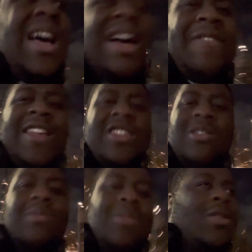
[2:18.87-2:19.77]
I've had
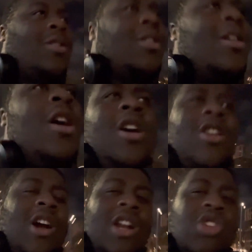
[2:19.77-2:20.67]
them
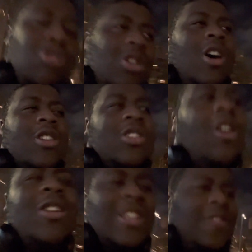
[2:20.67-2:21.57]
with kind of drunk heart to
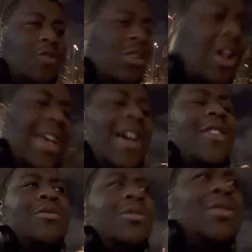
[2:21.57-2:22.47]
hearts after a night
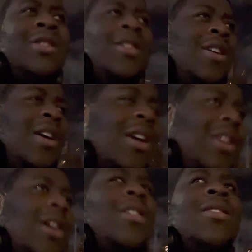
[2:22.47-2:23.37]
out
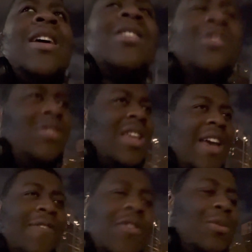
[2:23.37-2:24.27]
that Sunday
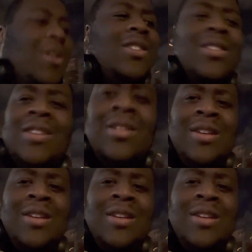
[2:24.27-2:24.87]
afterwards.